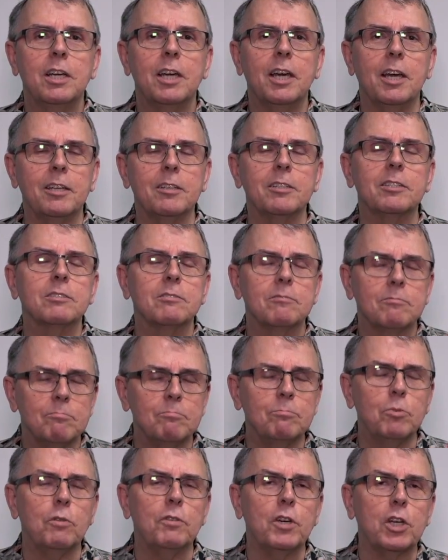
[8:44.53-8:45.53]
and
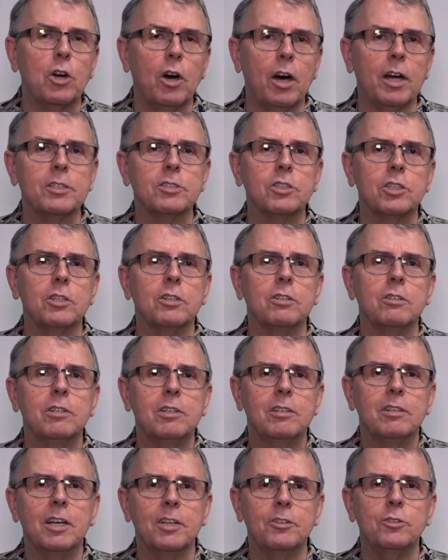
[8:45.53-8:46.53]
moving on to
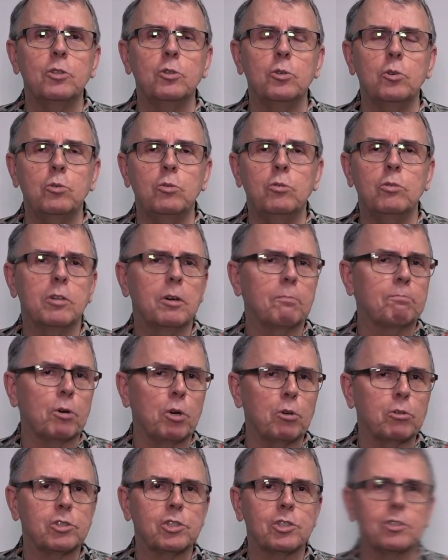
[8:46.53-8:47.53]
a new
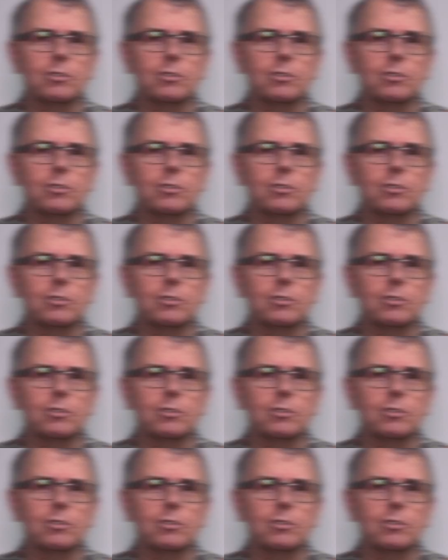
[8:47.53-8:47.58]
approach.